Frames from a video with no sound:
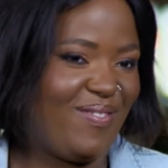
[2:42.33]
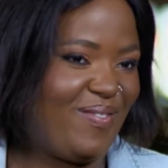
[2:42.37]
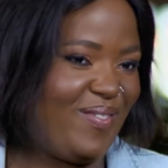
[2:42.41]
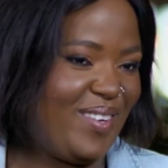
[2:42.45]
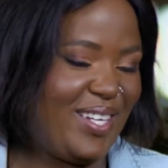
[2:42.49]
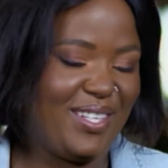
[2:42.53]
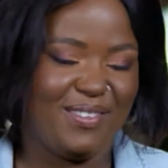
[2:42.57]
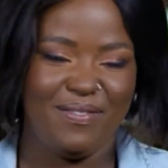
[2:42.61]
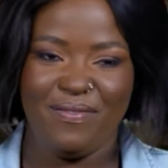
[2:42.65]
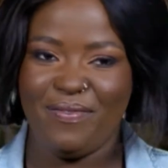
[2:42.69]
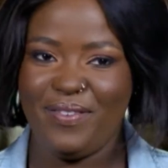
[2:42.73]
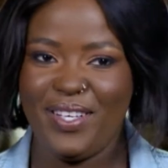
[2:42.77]

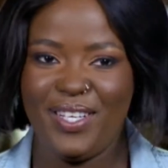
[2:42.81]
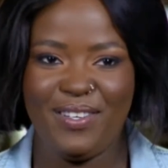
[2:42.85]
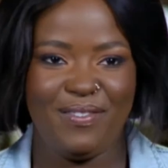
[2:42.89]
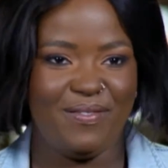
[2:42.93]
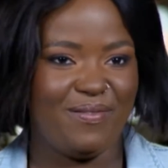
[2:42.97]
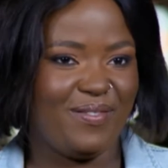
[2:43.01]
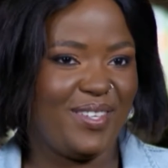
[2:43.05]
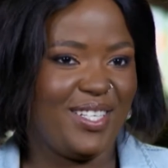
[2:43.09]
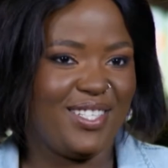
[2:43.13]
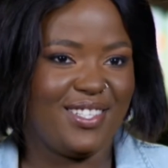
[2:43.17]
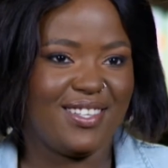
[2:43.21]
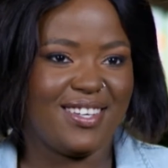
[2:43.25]

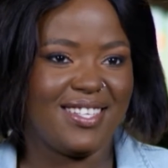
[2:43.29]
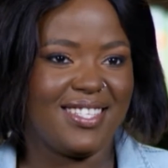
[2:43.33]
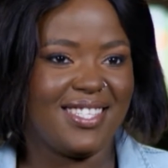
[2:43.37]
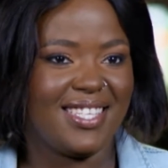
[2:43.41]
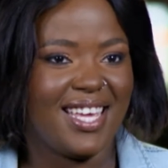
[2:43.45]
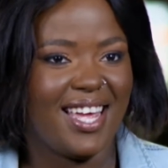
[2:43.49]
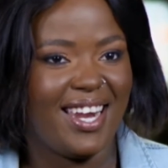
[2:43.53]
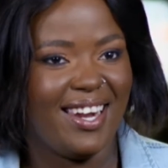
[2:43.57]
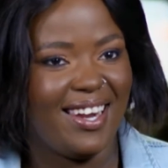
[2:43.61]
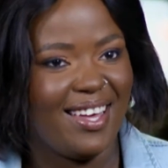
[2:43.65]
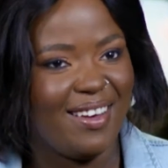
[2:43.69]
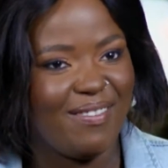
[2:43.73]
because
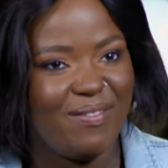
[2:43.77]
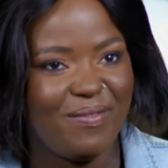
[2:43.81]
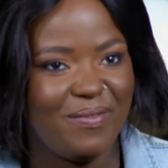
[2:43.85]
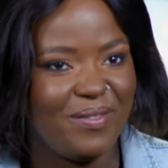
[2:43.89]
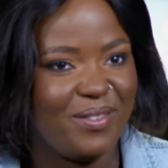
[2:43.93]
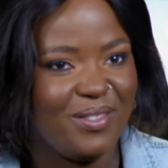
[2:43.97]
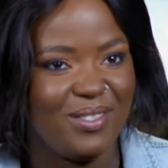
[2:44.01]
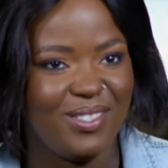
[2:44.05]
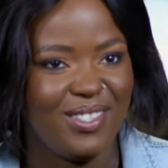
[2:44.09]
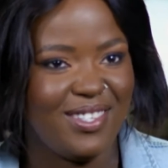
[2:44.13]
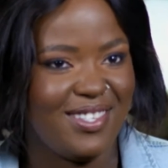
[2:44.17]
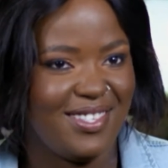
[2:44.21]
I love
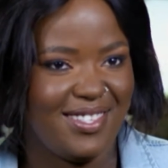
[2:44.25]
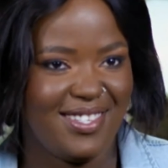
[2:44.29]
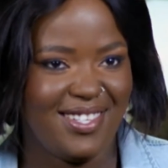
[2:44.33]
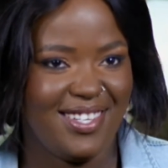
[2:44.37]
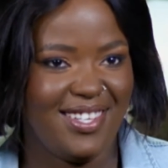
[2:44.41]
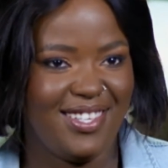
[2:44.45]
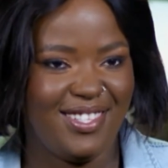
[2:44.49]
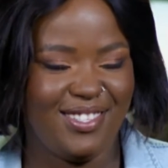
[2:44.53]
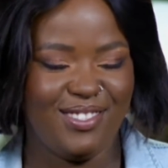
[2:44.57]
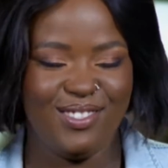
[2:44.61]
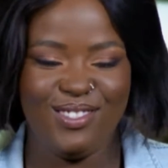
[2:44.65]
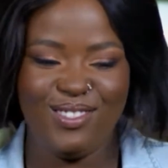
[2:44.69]
food.
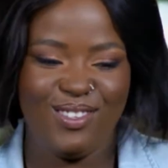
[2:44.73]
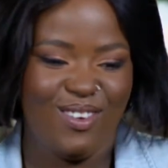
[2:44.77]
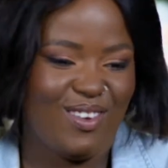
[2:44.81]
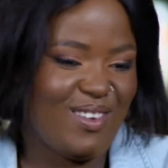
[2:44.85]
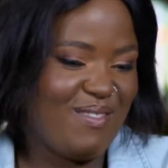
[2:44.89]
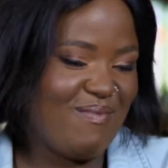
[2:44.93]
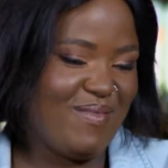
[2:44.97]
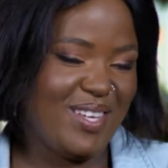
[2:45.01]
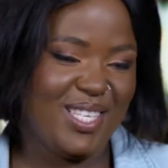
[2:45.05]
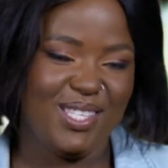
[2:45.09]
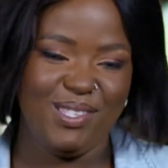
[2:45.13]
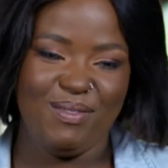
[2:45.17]
So you
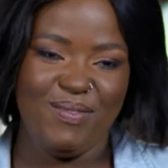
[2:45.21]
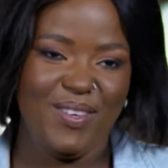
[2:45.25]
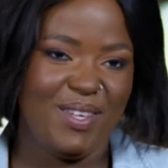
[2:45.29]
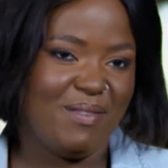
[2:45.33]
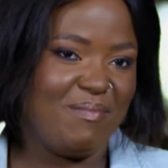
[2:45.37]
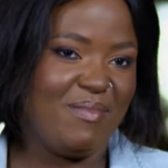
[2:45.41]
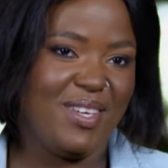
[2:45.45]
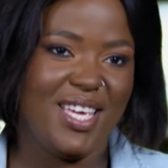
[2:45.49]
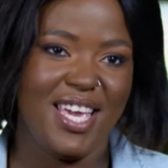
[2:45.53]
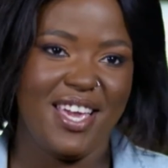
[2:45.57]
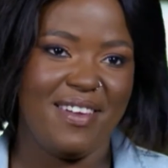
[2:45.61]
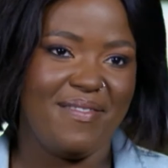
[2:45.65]
must feed
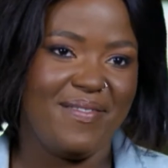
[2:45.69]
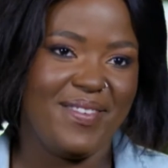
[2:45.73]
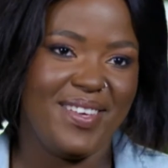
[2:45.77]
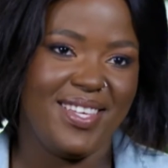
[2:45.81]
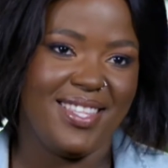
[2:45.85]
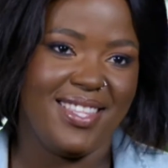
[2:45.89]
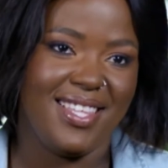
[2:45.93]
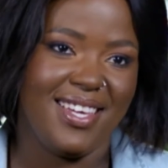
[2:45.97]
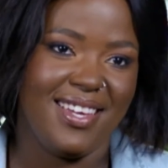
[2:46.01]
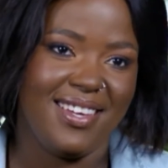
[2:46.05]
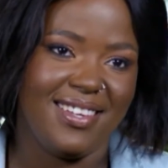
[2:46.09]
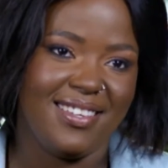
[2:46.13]
me
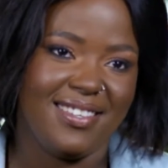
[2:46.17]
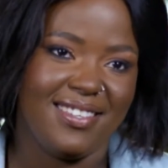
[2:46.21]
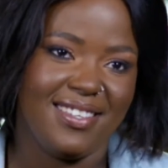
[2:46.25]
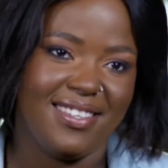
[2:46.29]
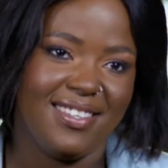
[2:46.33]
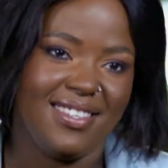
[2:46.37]
everything.